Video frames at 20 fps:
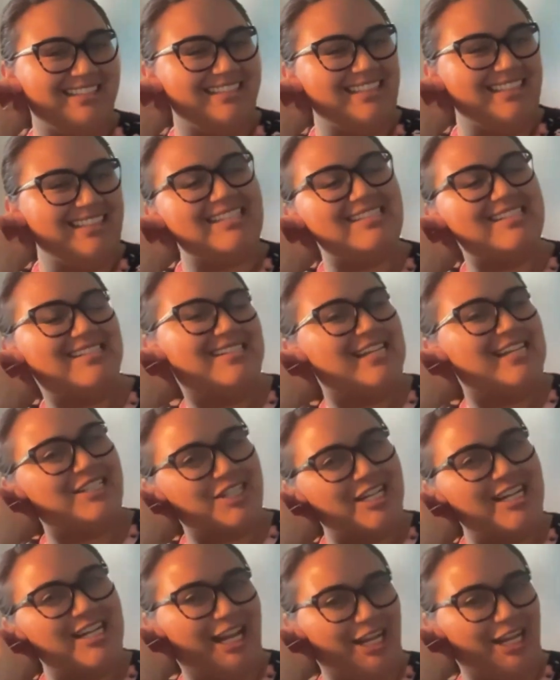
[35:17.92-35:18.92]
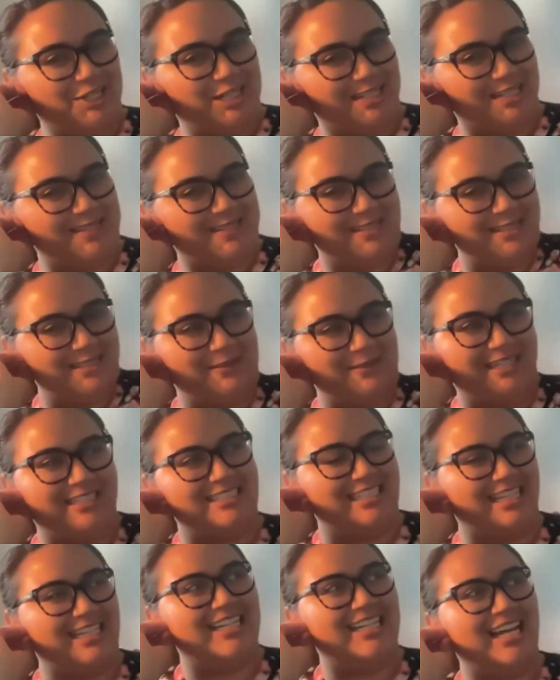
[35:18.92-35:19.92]
That's such an interesting
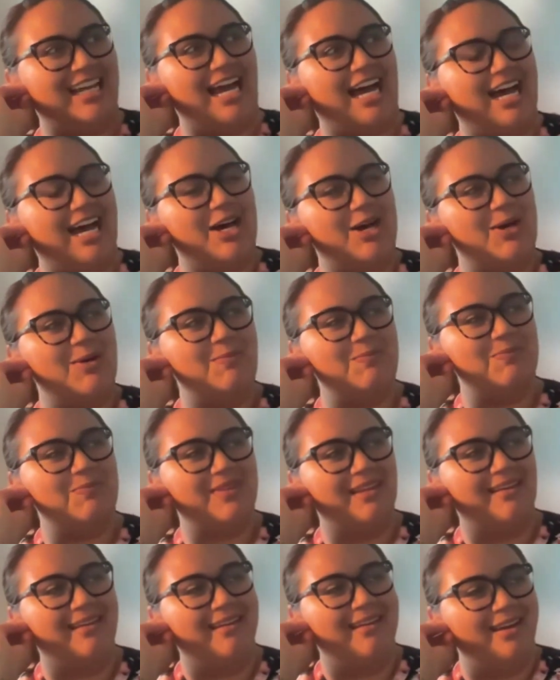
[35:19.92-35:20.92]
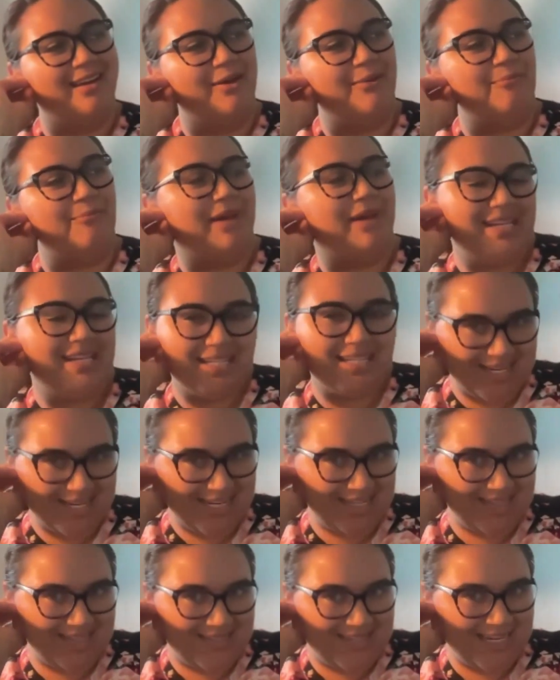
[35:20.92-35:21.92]
question. My gut
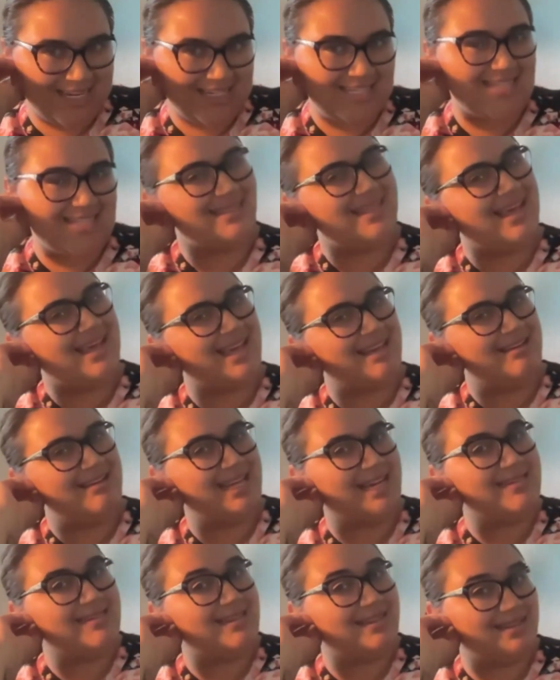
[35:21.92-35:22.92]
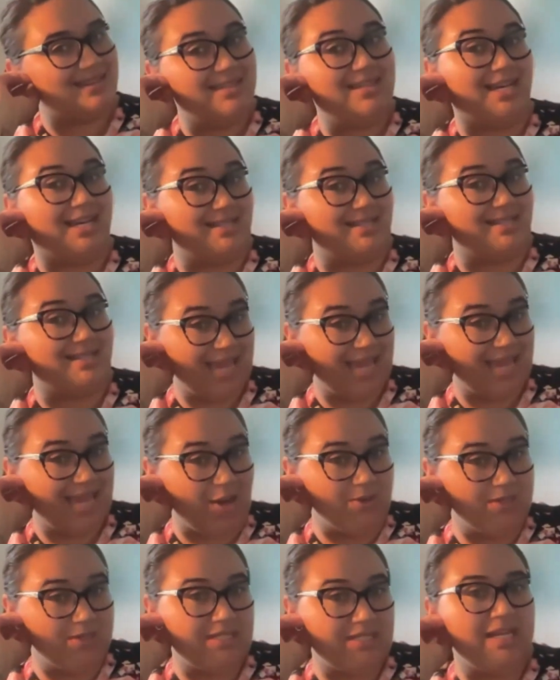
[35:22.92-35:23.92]
instinct is that yes, it does
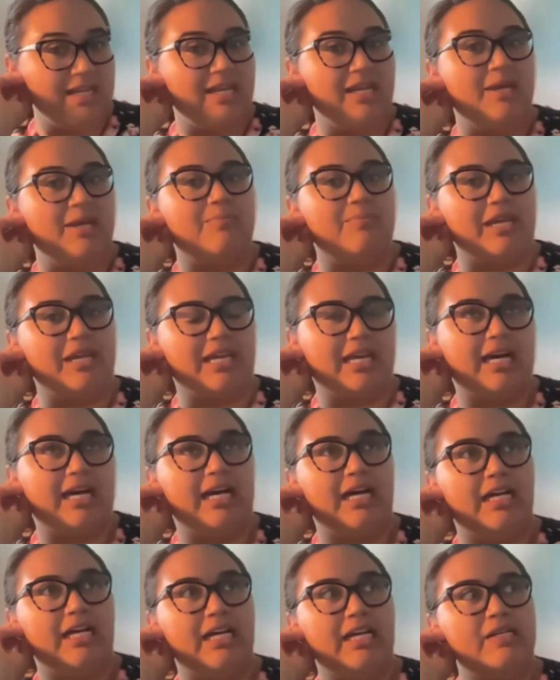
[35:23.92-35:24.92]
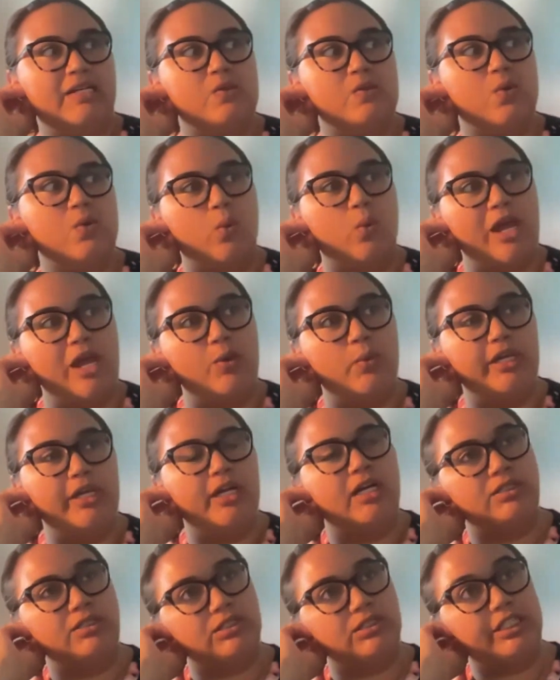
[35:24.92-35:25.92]
count, because when we
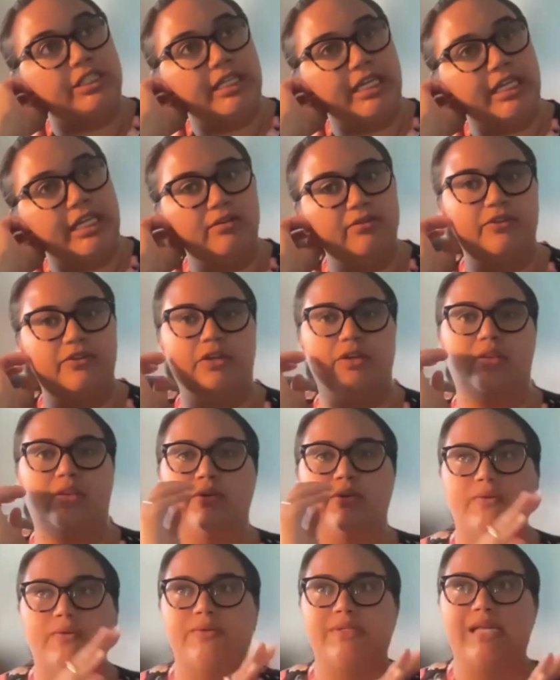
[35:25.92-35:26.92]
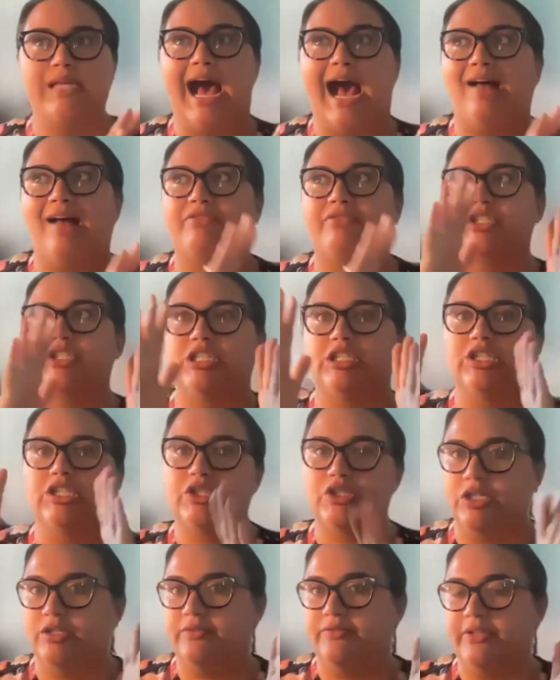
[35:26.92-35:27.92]
are looking for those after
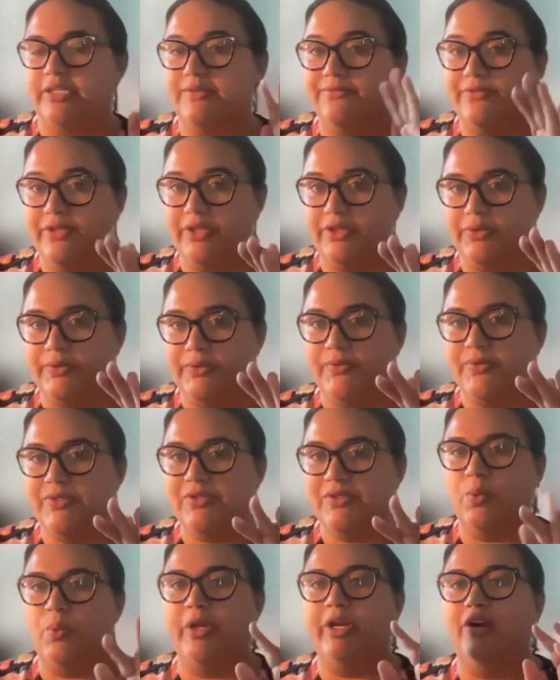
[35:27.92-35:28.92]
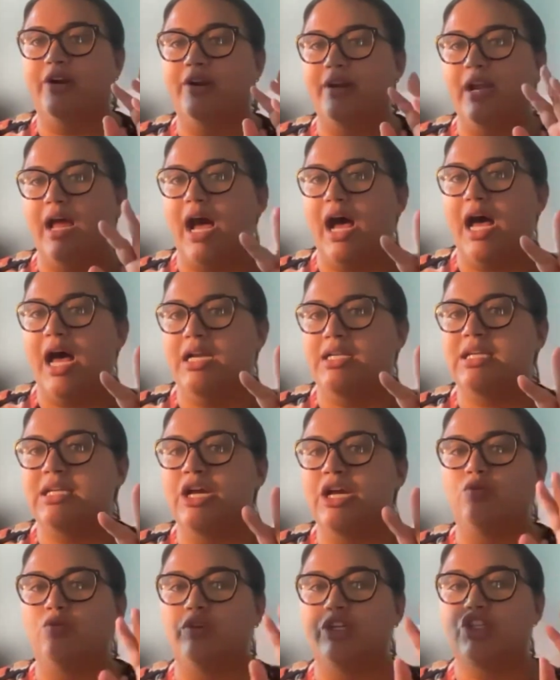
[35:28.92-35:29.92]
service views, we are not
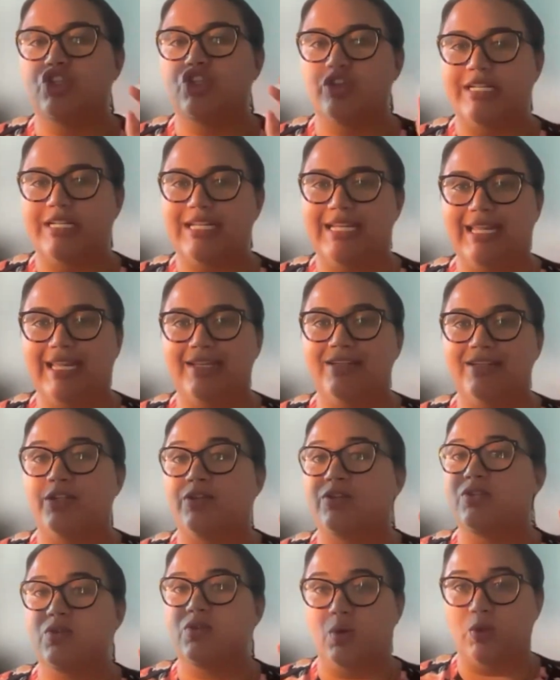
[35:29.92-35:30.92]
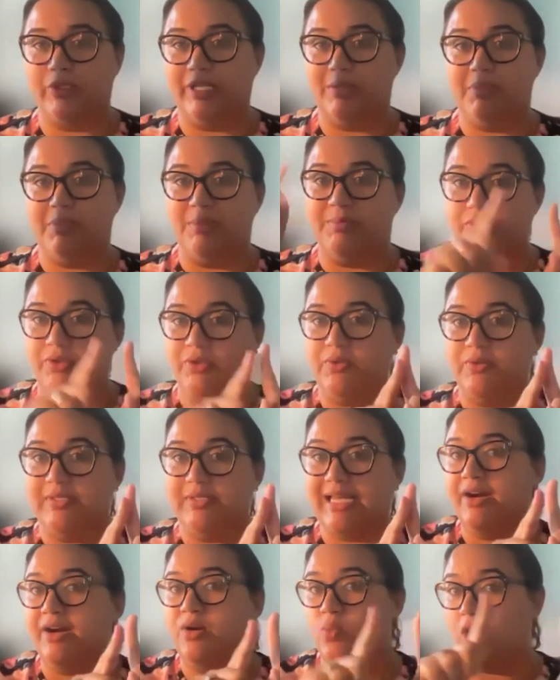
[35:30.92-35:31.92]
restricting it to solely people who
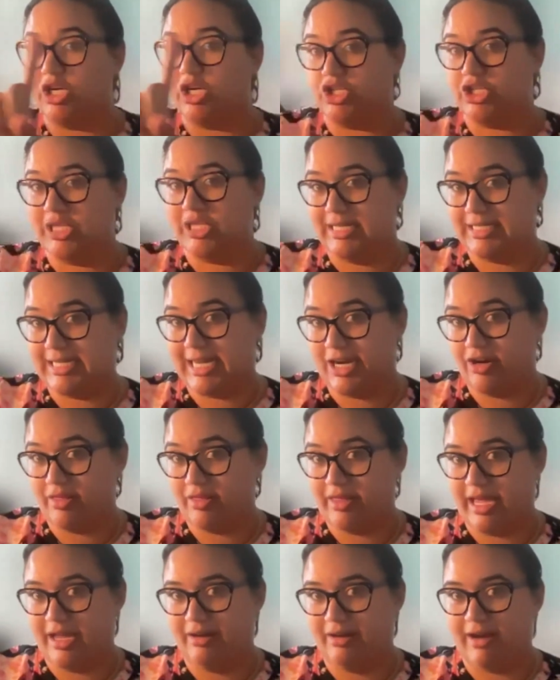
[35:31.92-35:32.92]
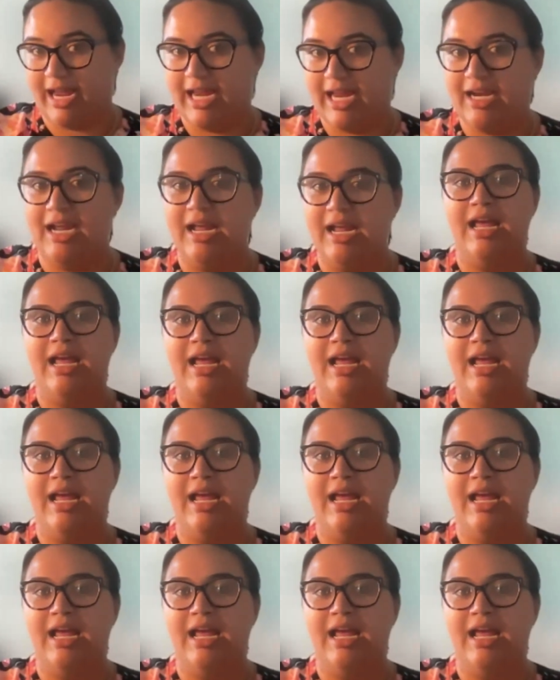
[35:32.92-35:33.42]
sat and watched the entire thing, right?